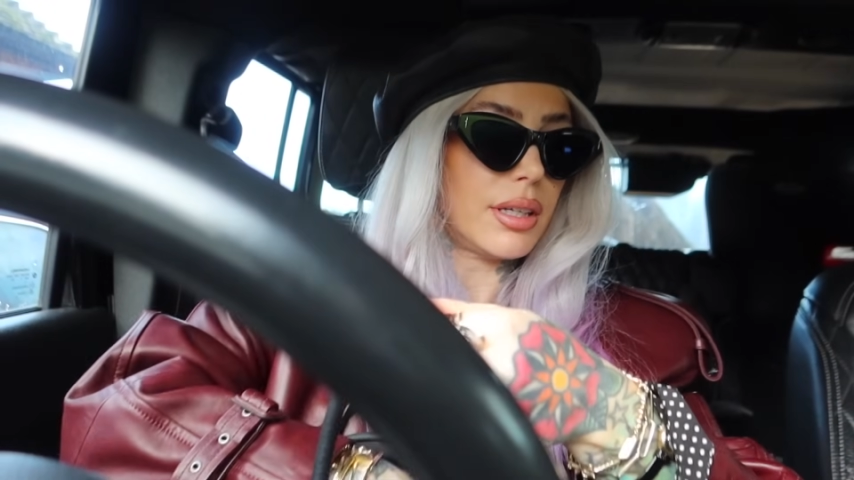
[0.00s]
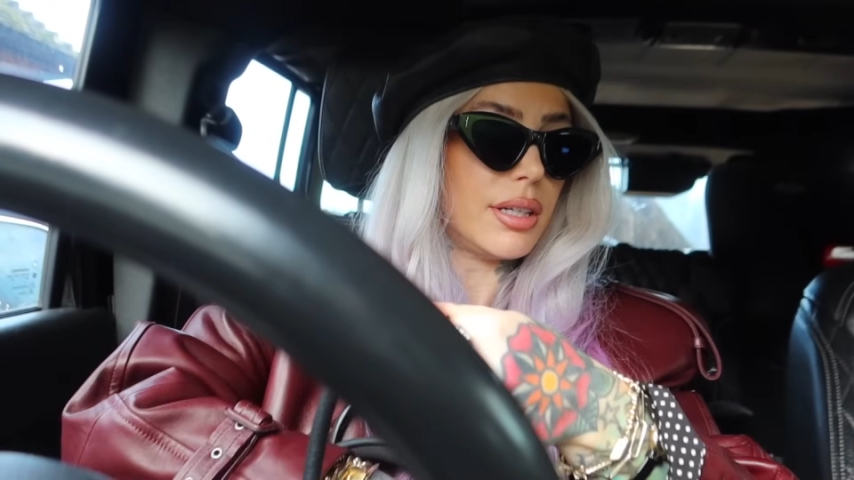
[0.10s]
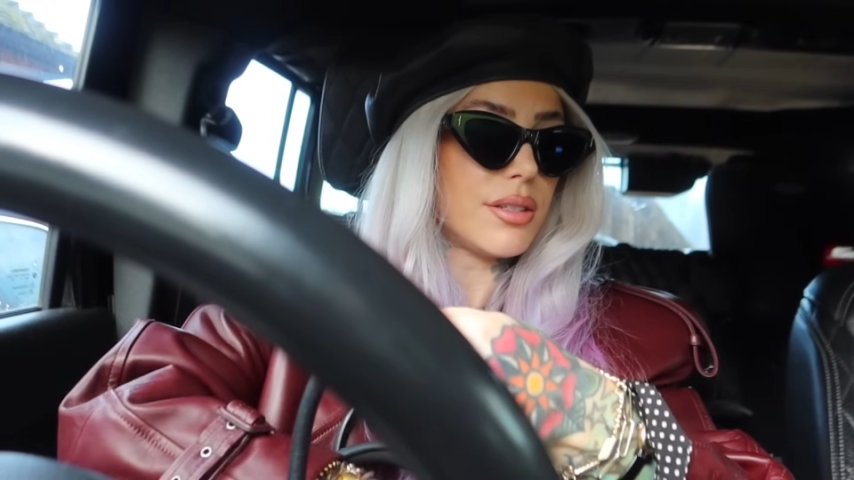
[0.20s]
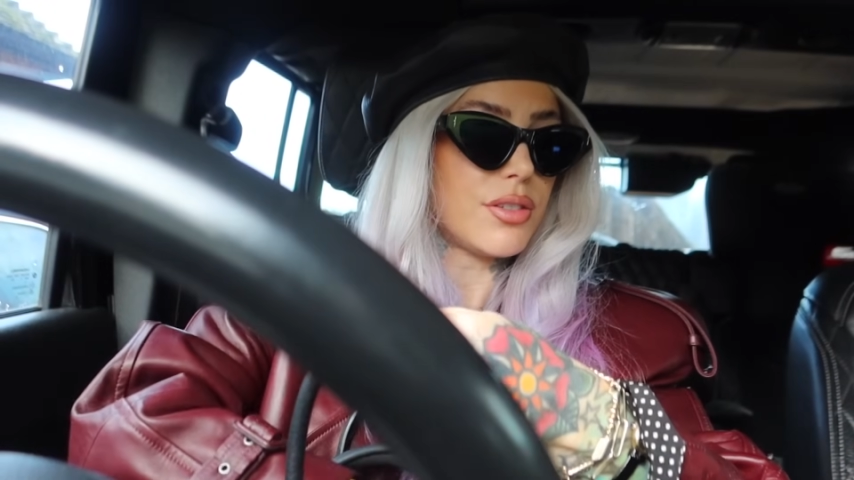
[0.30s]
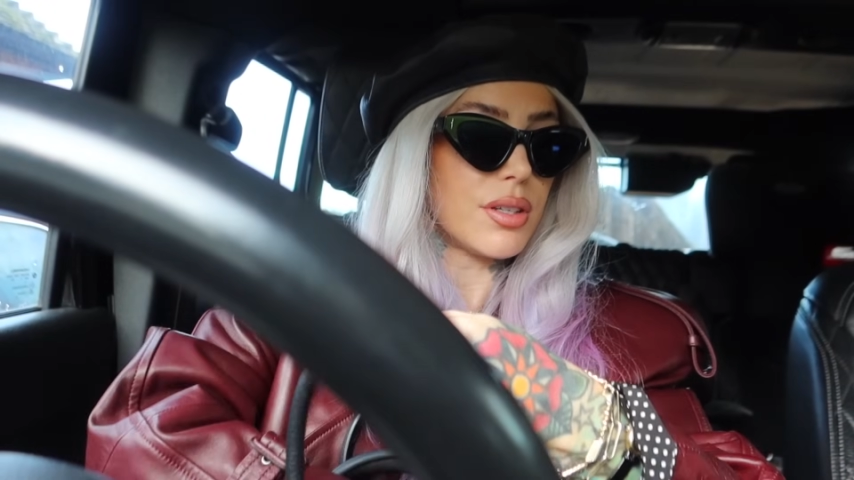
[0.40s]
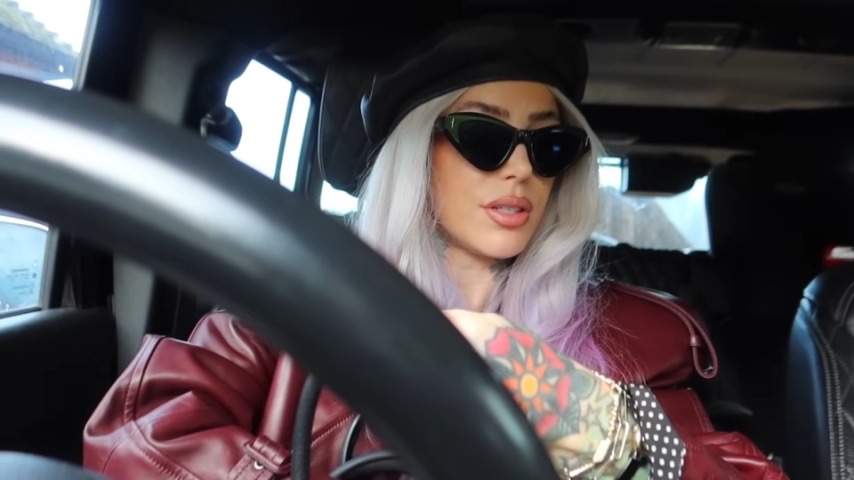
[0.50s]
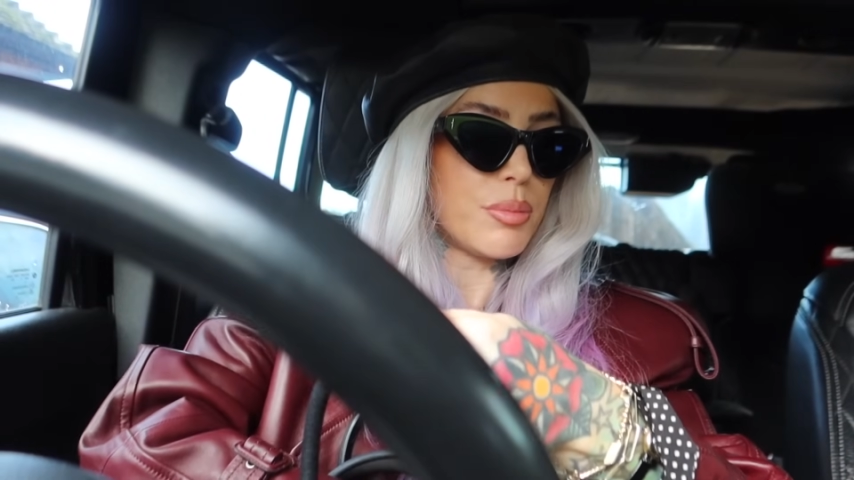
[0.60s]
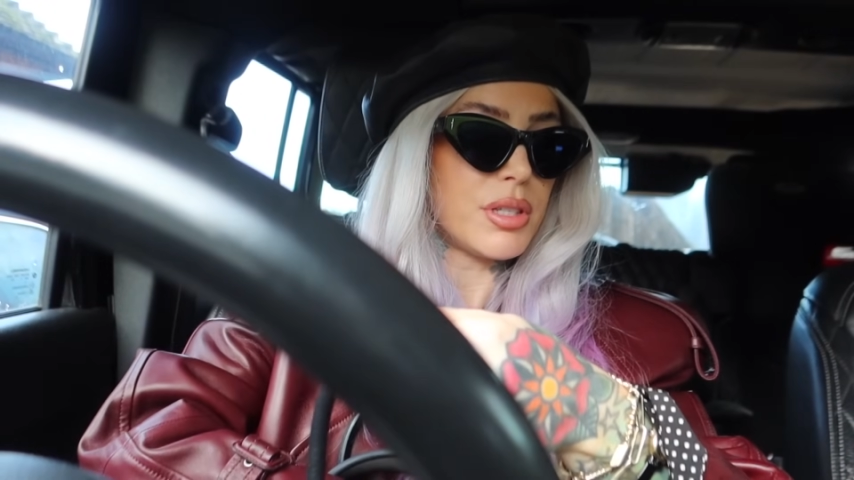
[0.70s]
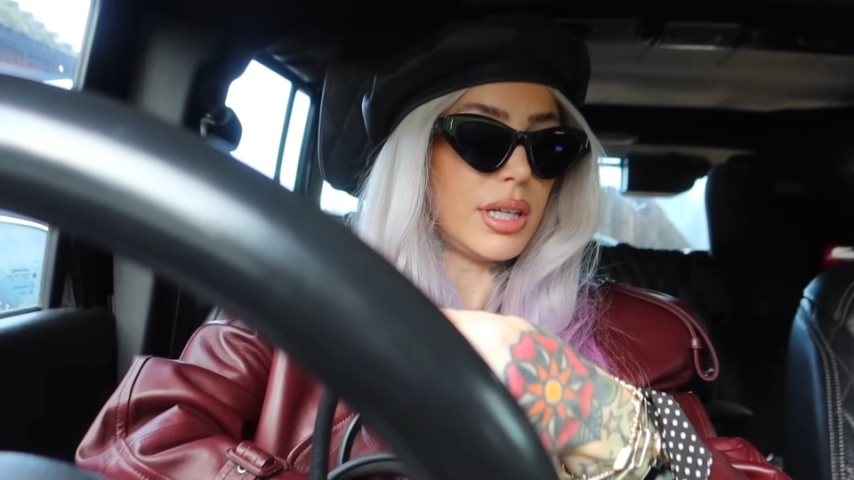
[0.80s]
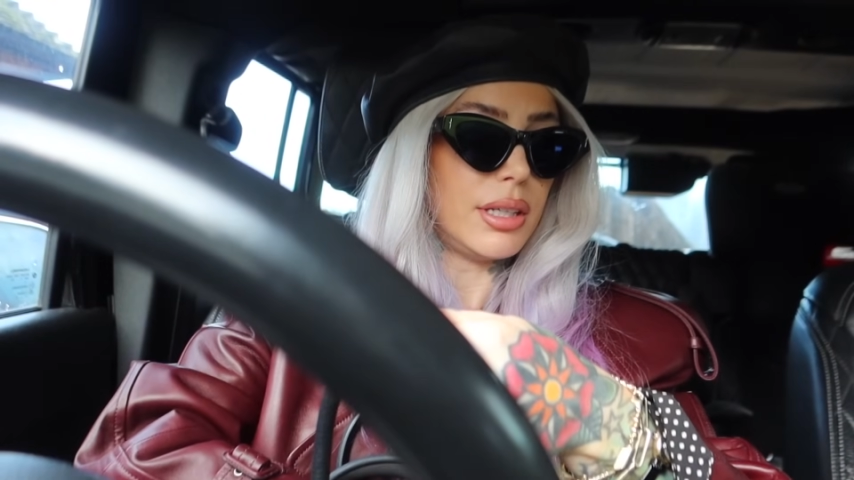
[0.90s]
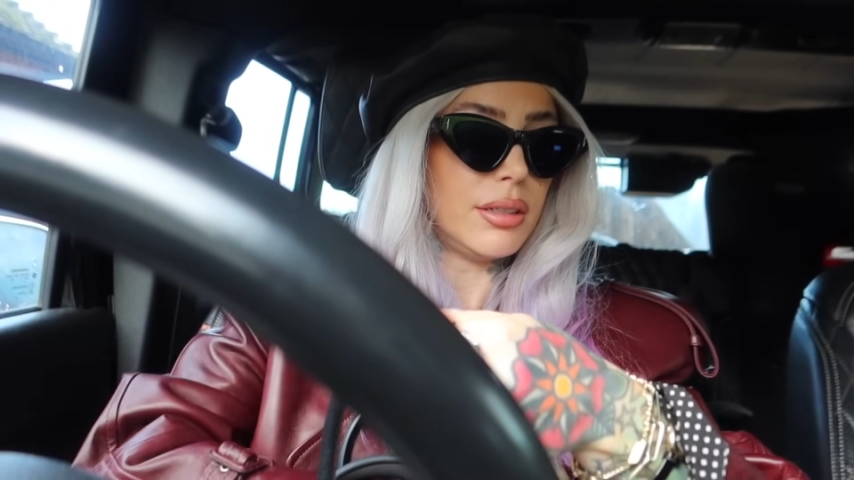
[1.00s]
That is just obscene.